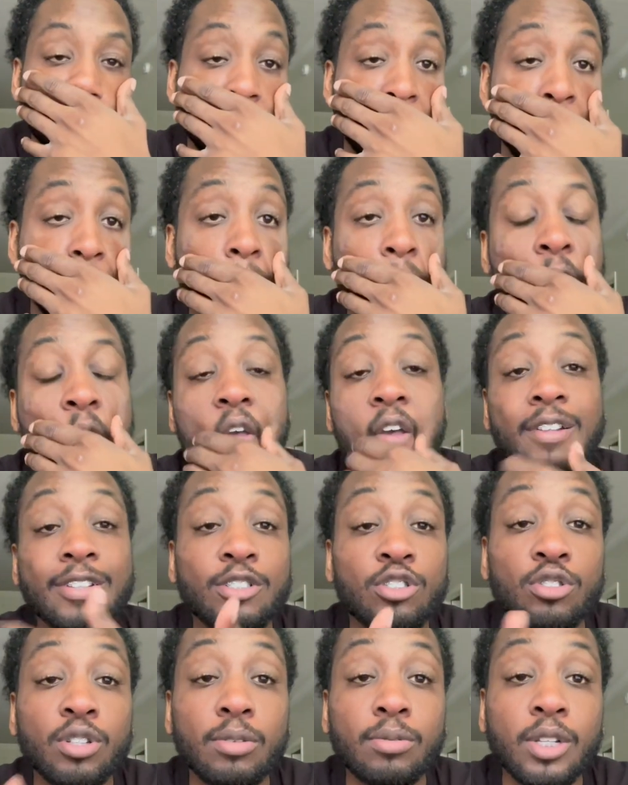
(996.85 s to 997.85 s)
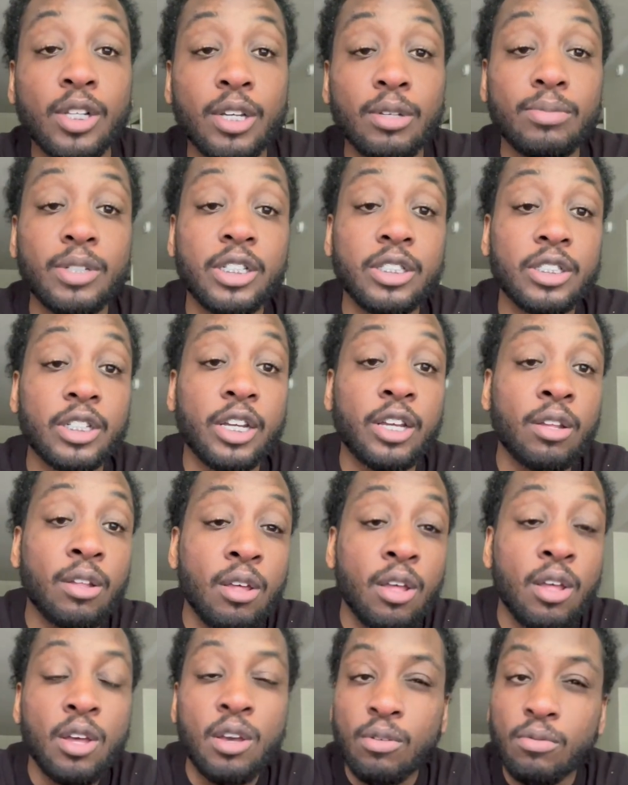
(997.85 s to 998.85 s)
Now, as a strip club DJ,
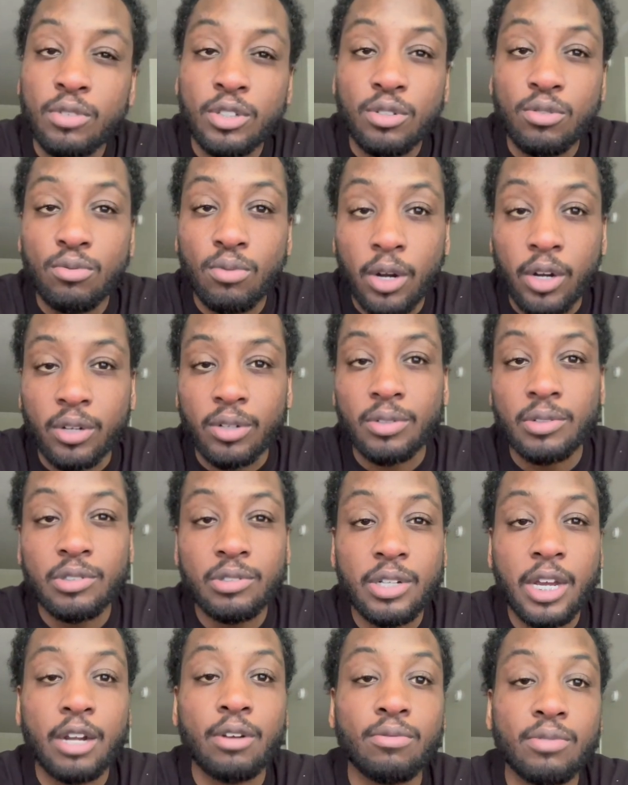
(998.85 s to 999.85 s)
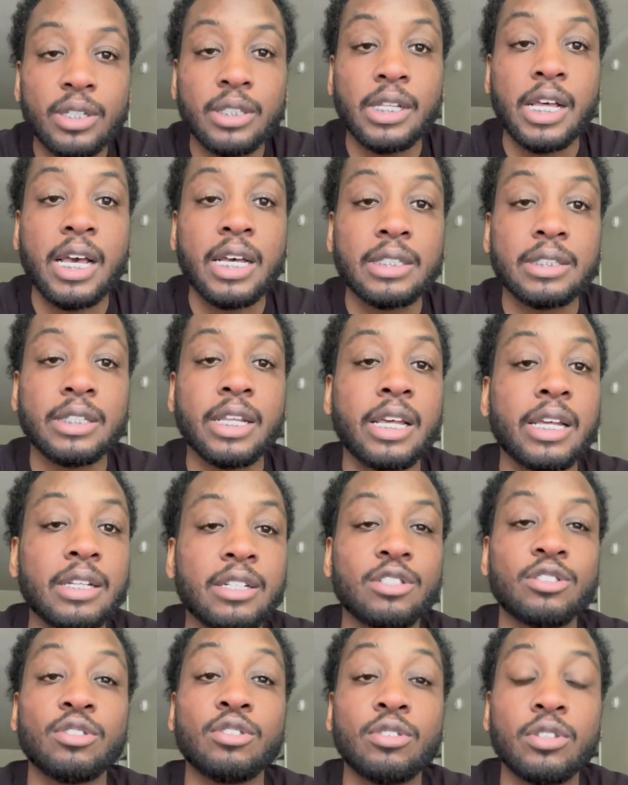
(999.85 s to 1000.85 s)
when you work, you got to realize that
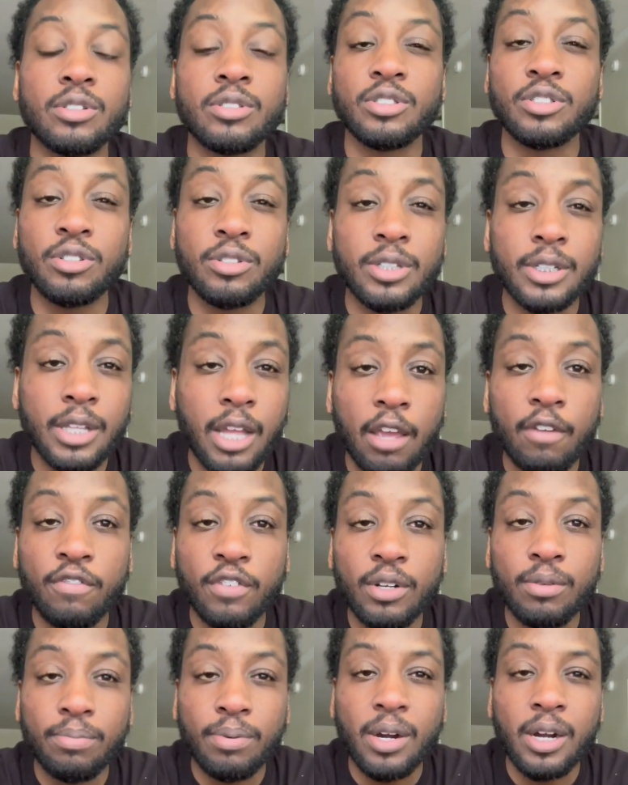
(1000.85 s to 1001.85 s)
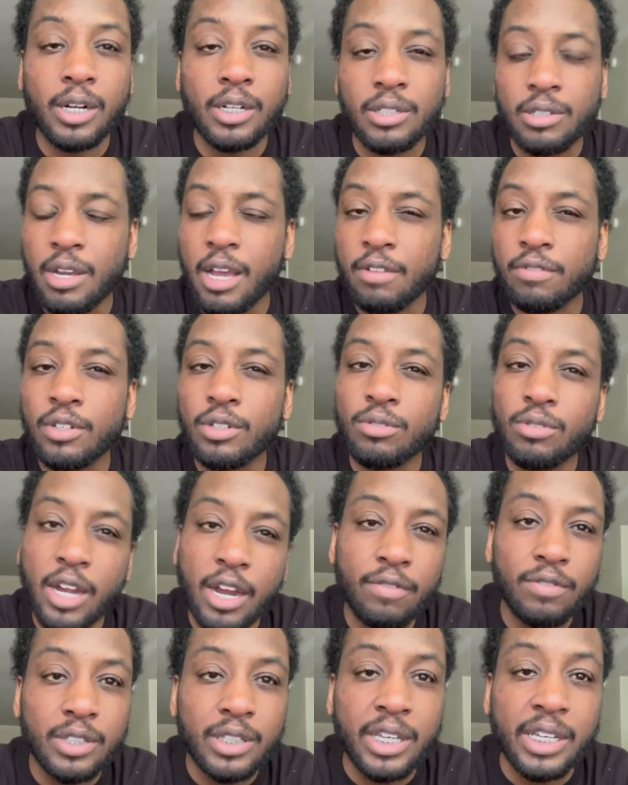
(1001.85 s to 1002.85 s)
you're the life of the party. You have to do
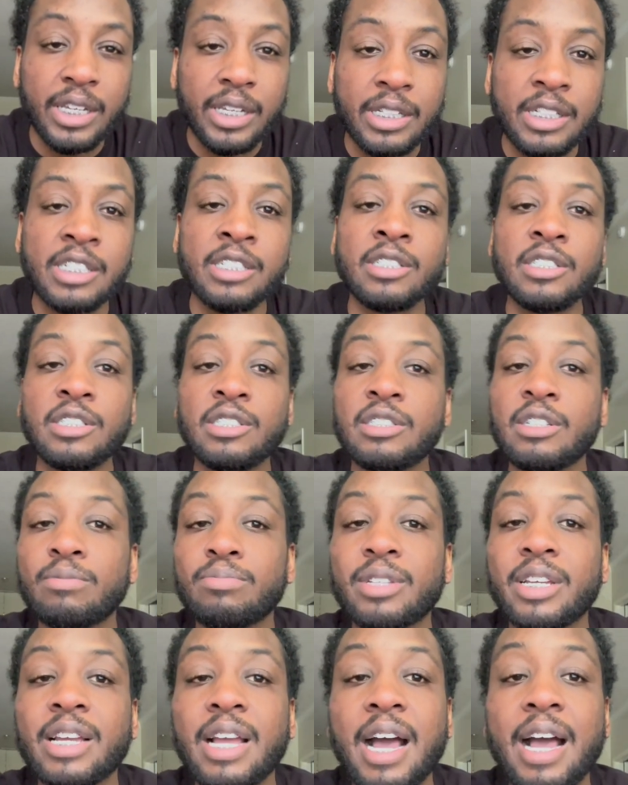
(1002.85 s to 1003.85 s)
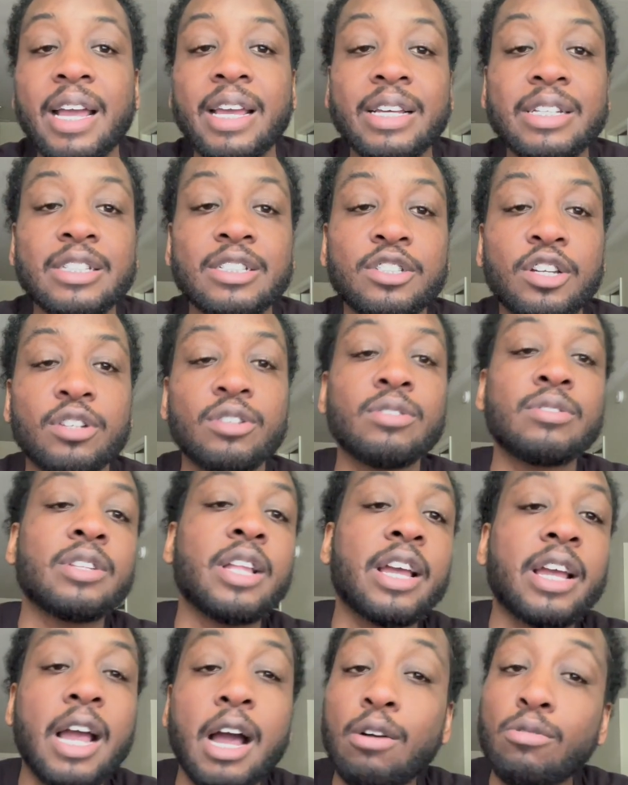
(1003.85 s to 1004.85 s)
everything in there. It's something I had to learn.
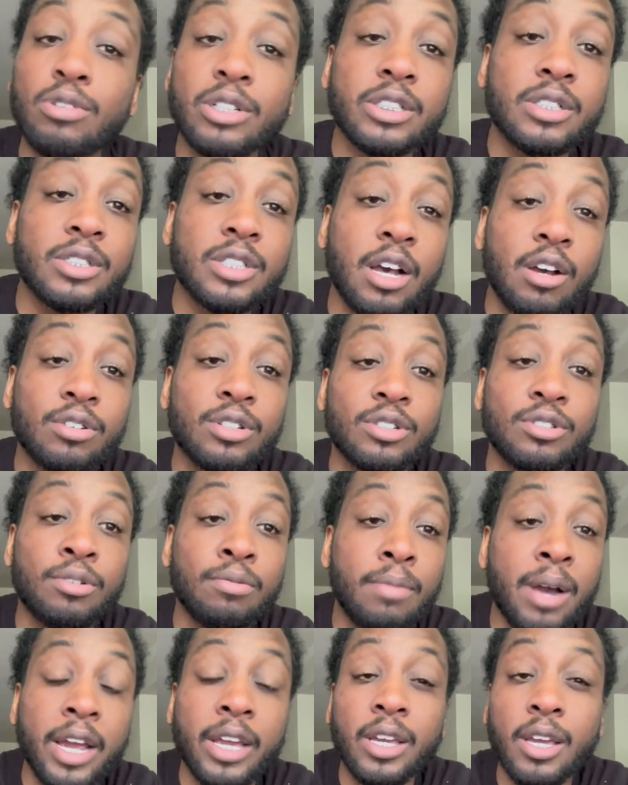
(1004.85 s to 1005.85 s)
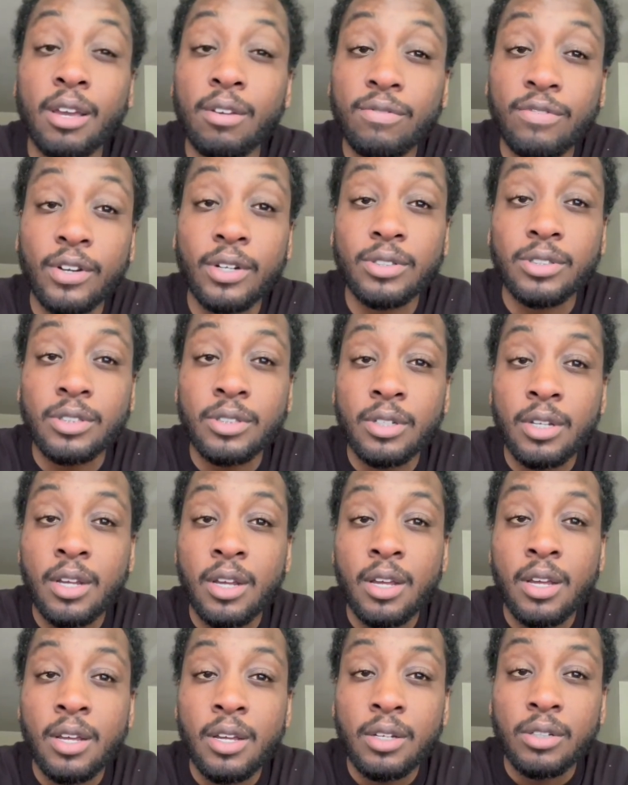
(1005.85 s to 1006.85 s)
Like, I wasn't talking on the mic at first, you
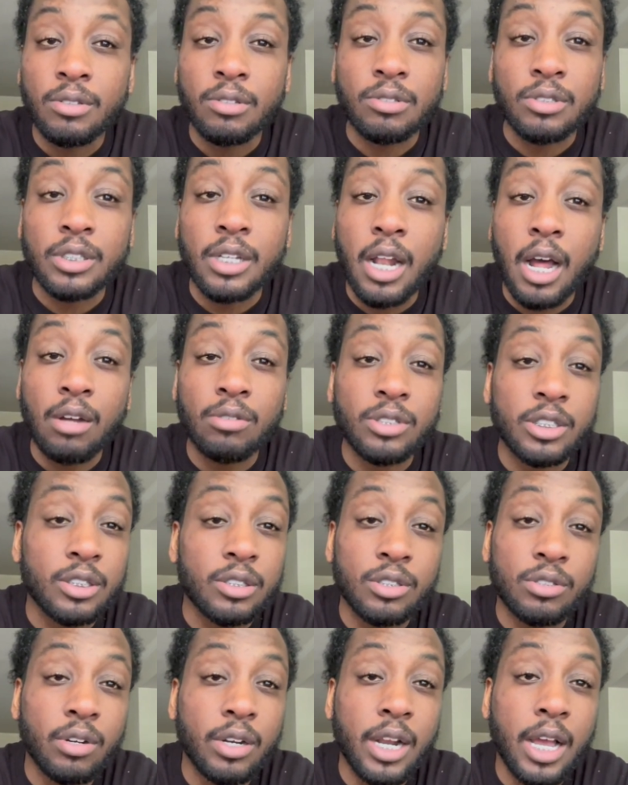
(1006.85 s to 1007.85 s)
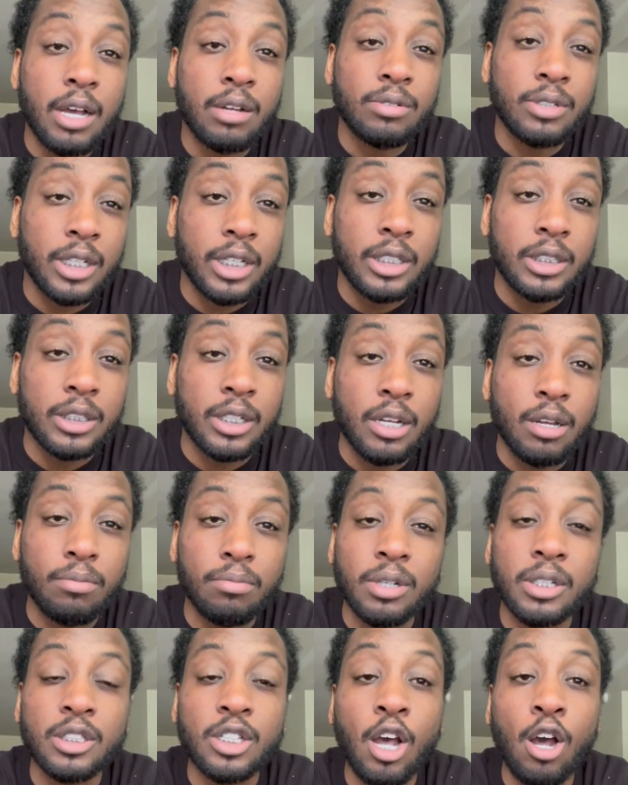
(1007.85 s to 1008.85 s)
know what I'm saying? I was just straight out DJing,
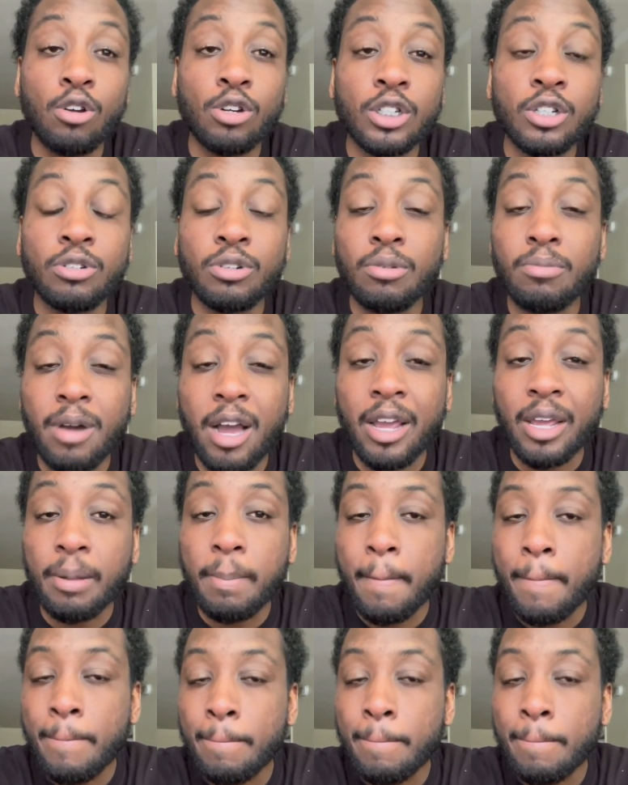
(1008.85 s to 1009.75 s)
but talking on the mic